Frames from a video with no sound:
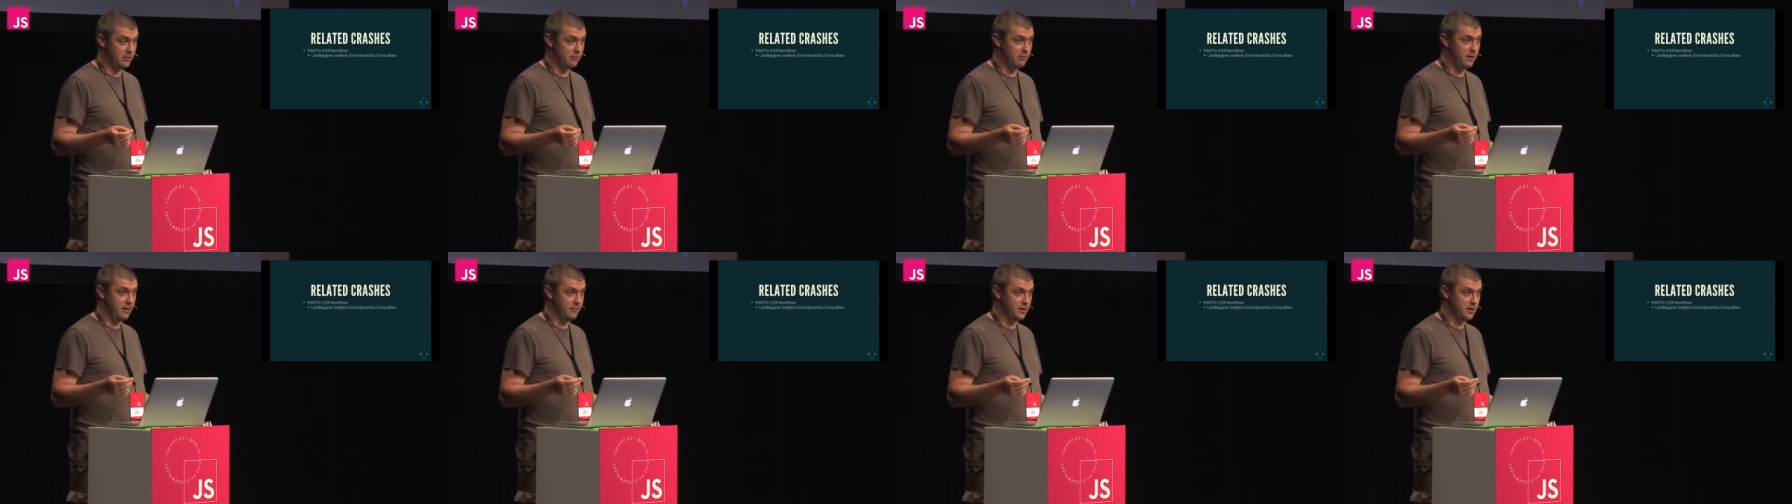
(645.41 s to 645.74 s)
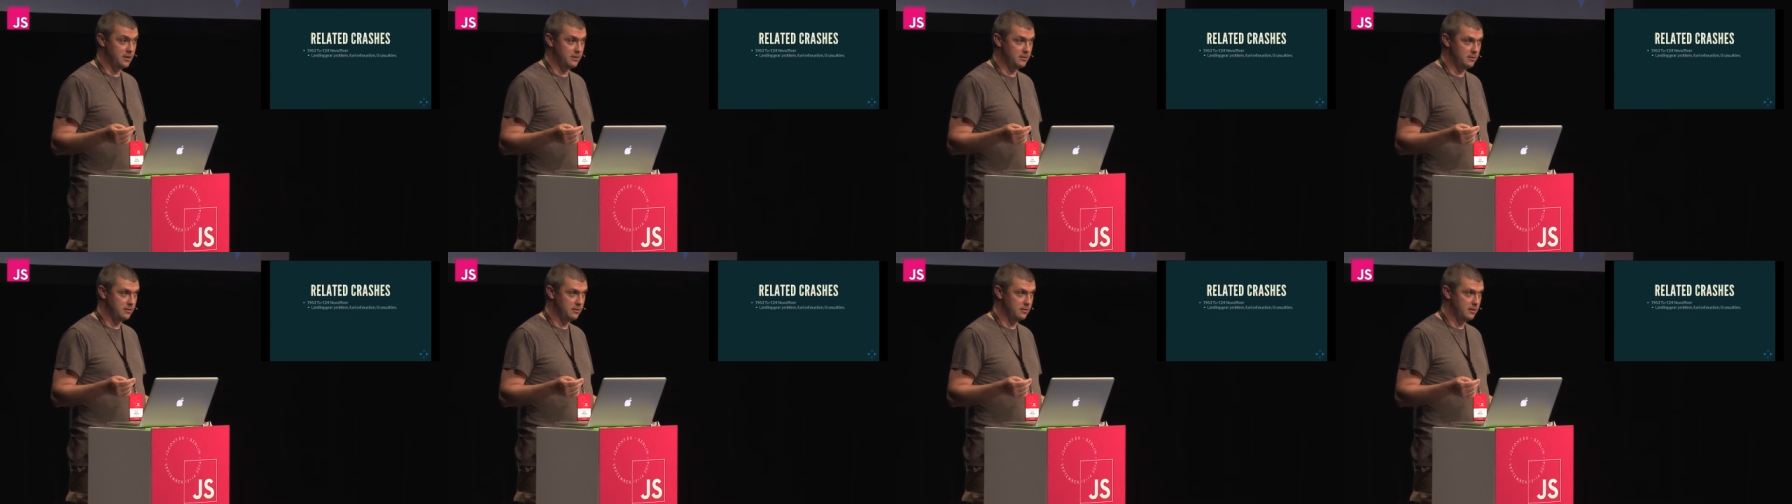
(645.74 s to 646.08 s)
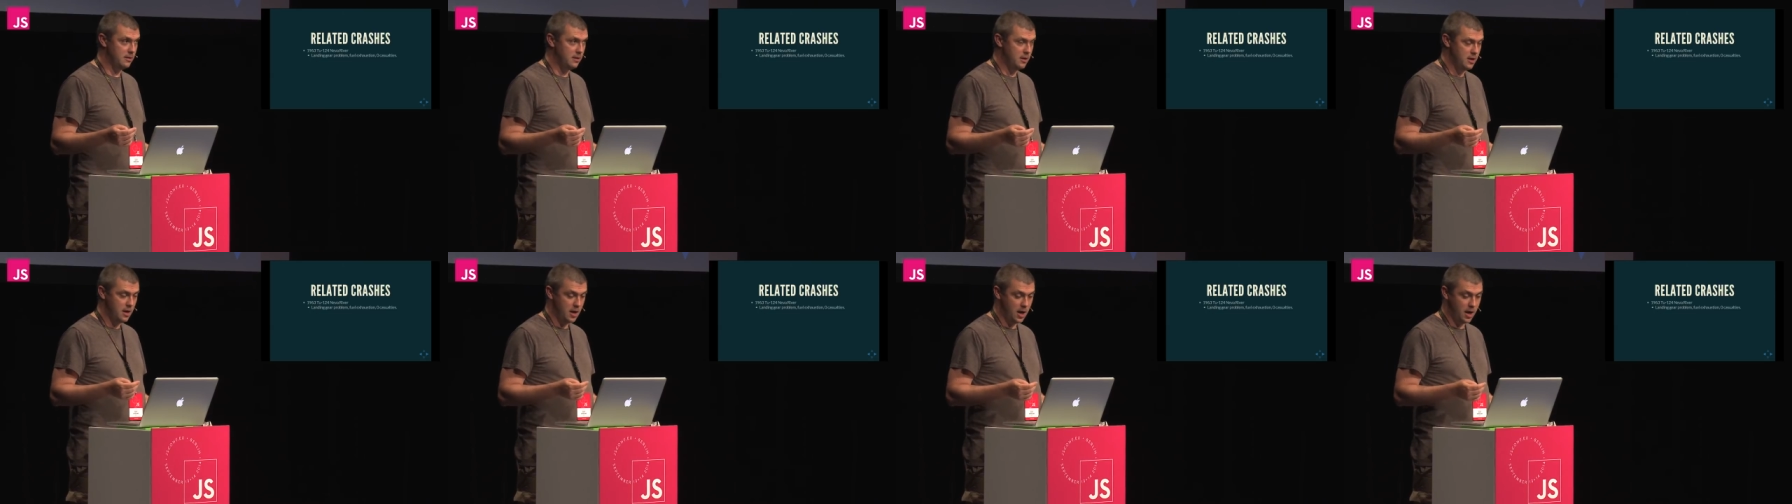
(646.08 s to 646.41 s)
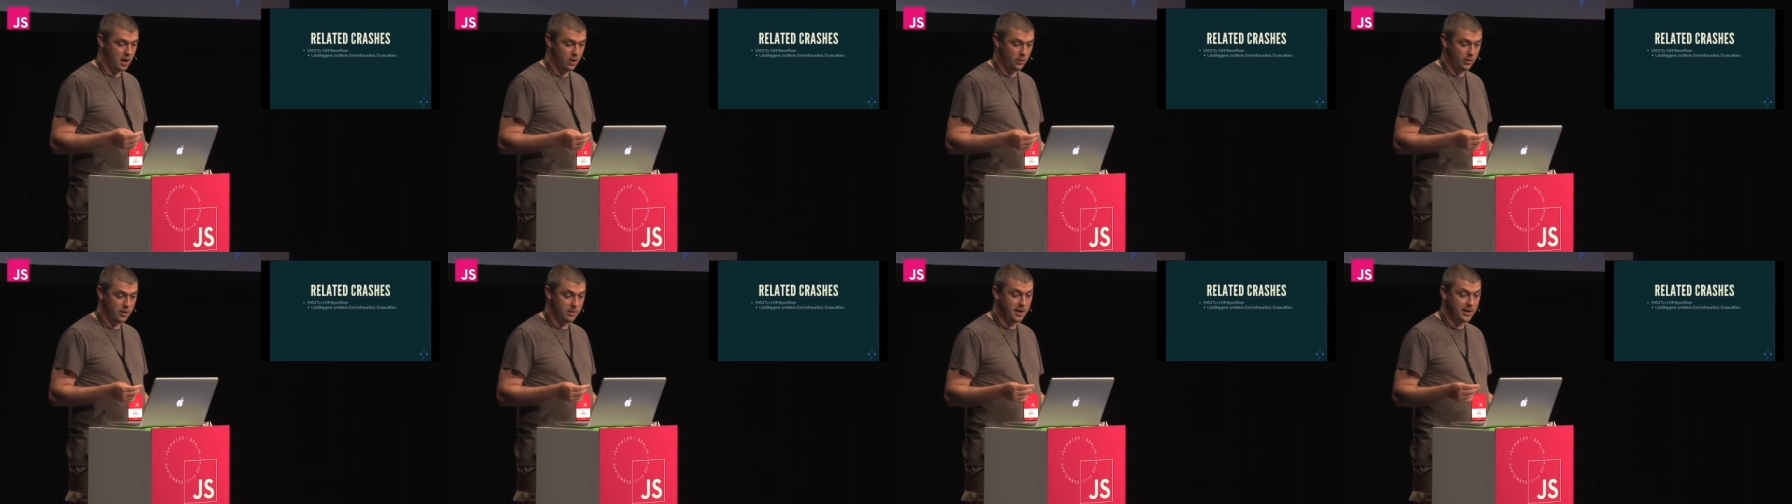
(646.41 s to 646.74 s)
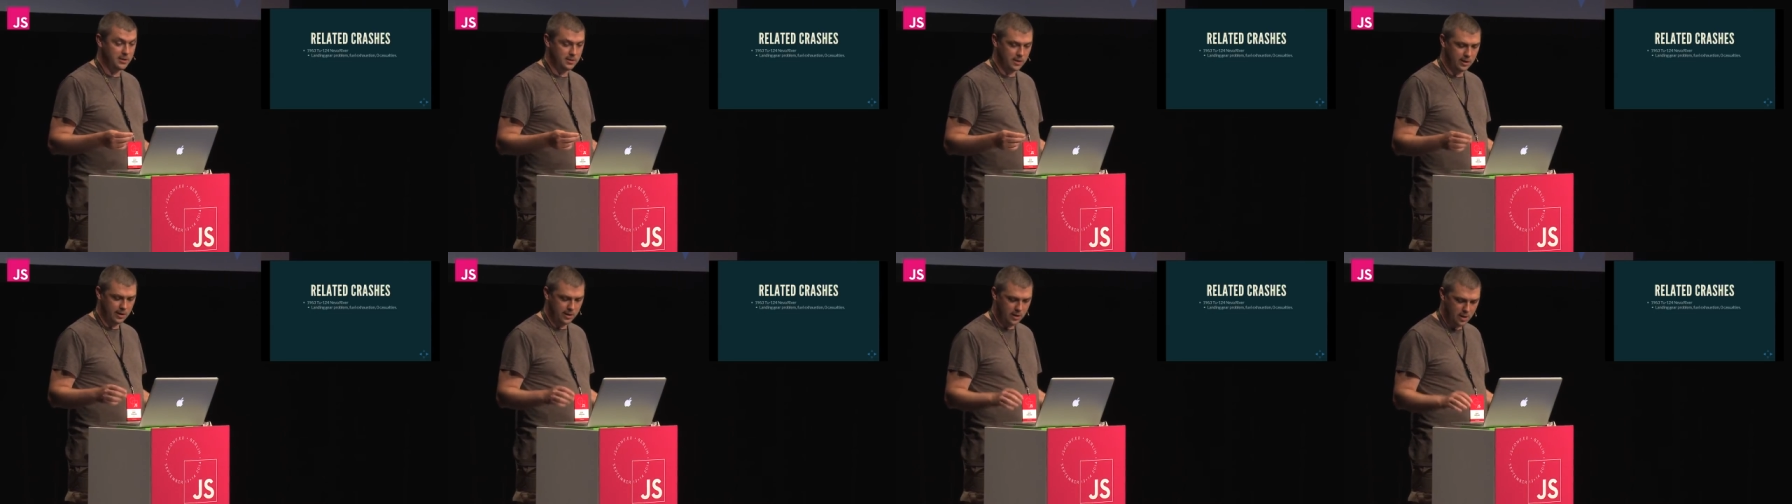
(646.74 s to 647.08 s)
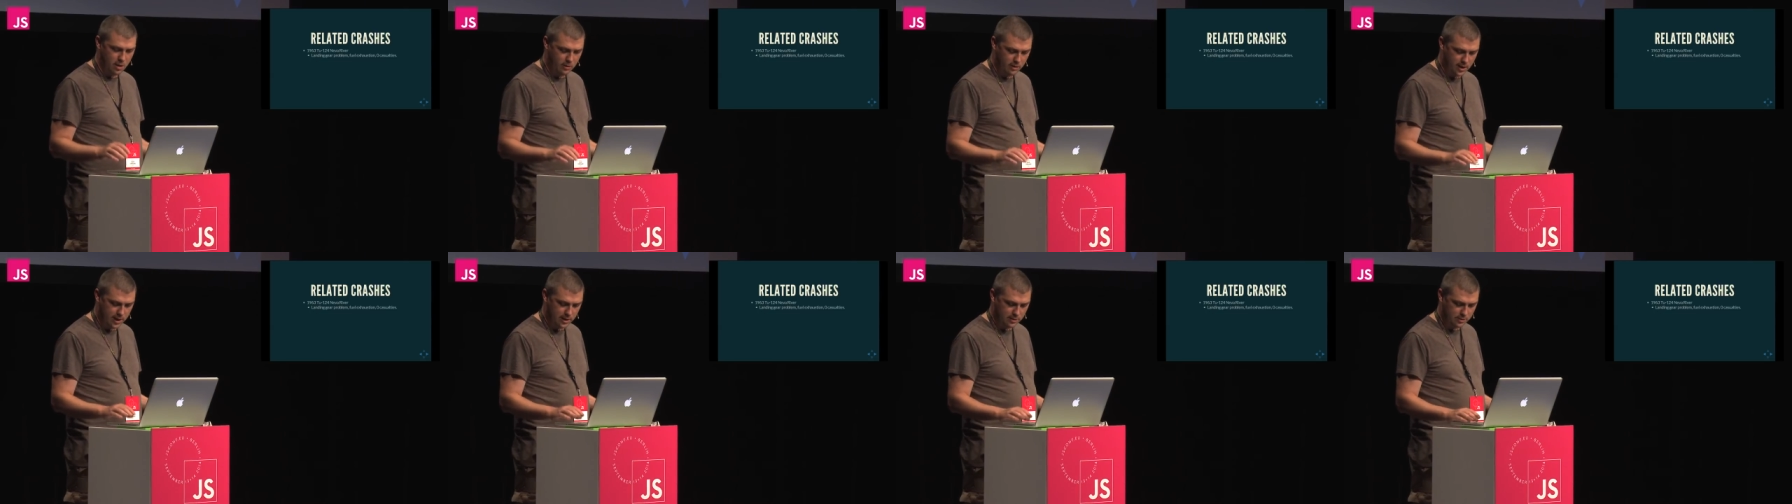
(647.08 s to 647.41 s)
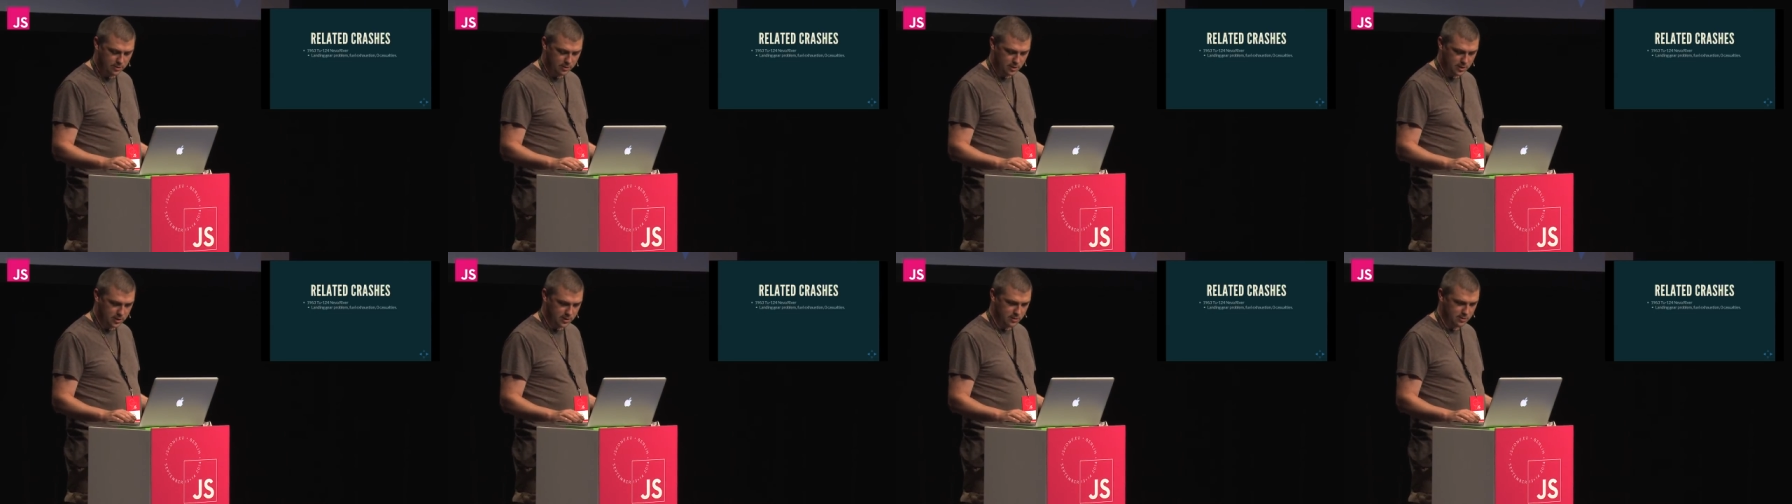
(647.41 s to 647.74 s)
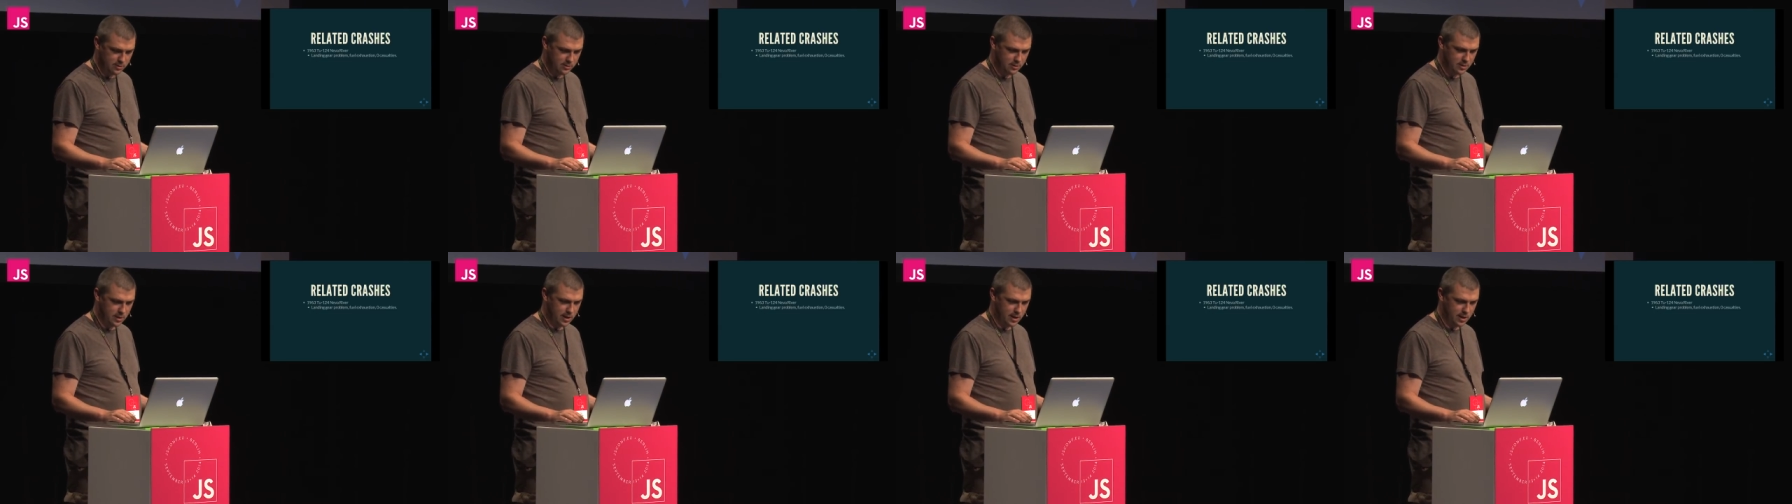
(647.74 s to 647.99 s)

River uh, with amazingly no casualties.